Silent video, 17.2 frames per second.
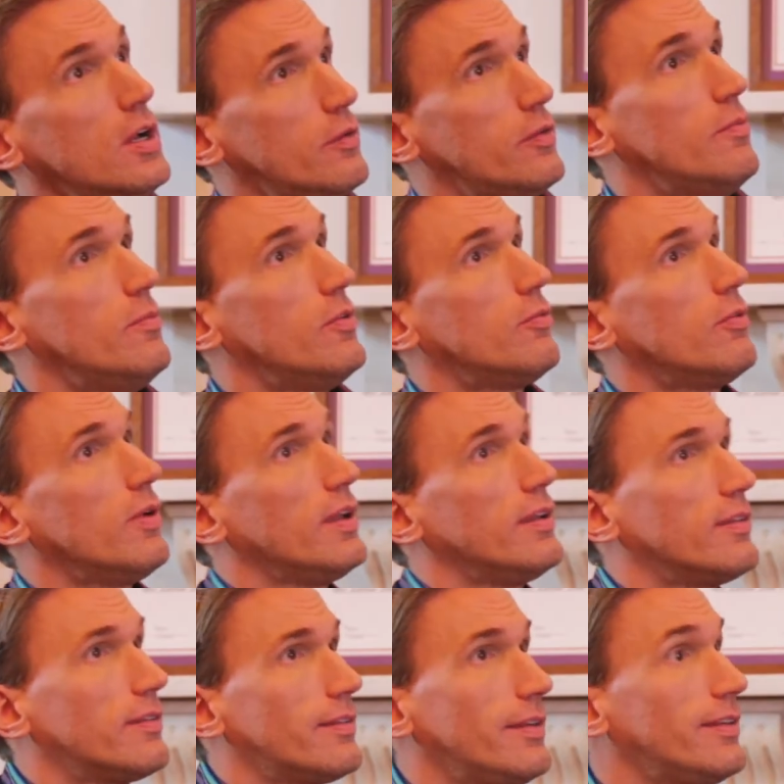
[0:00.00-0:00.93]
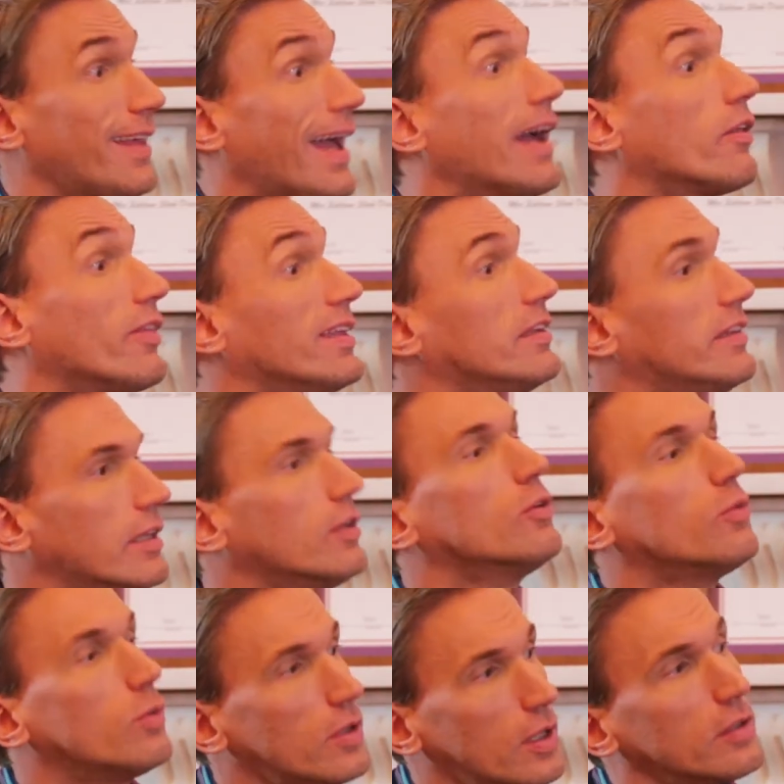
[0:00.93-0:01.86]
from the rest is how they
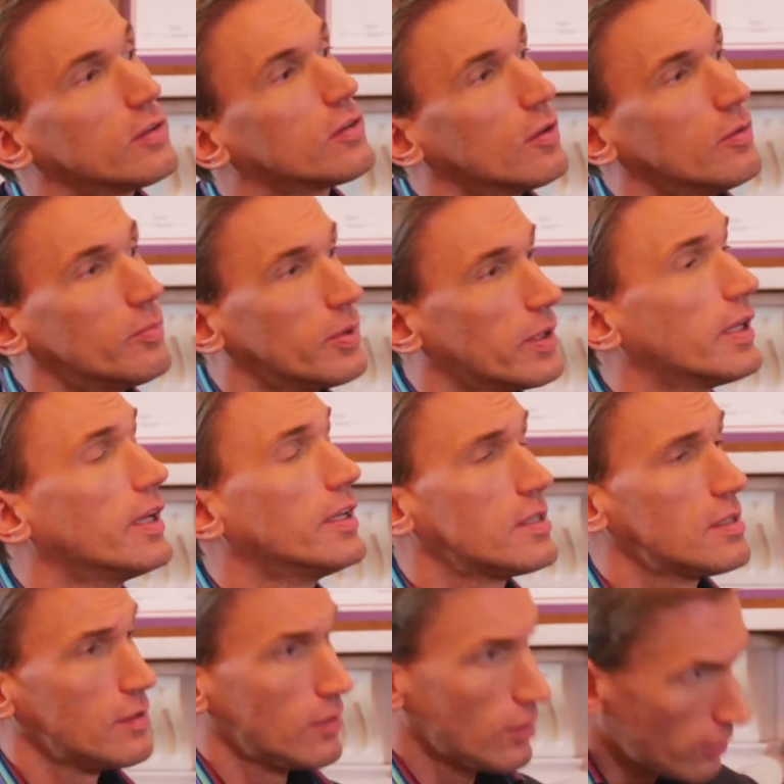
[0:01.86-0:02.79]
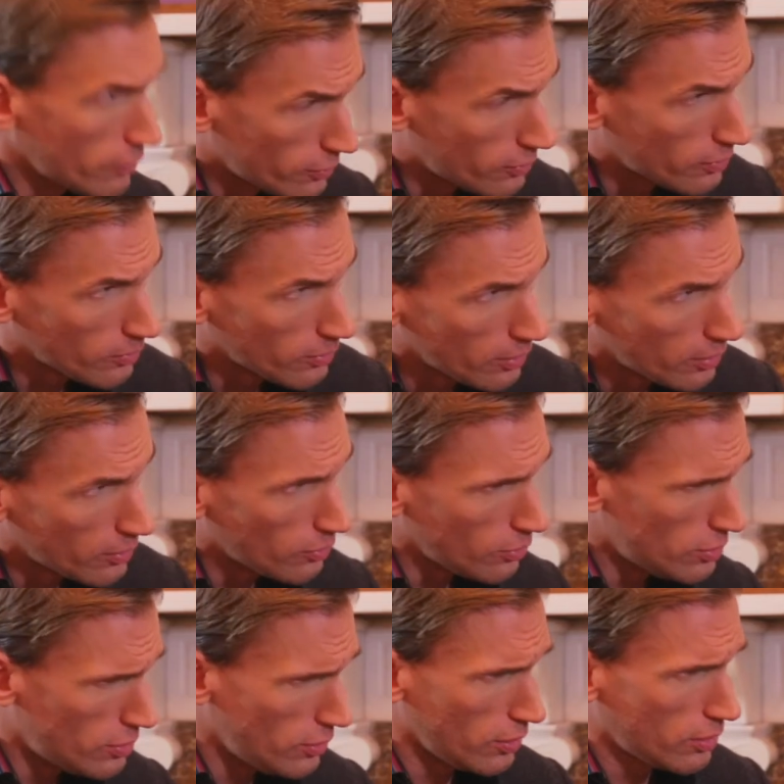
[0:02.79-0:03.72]
deal with those complications afterwards.
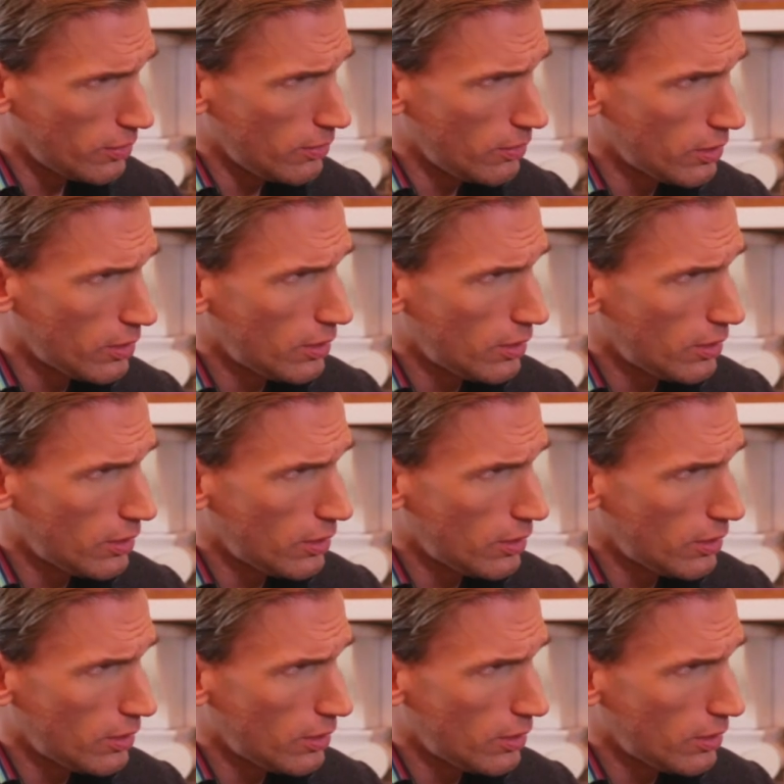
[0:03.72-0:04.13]
Would you agree with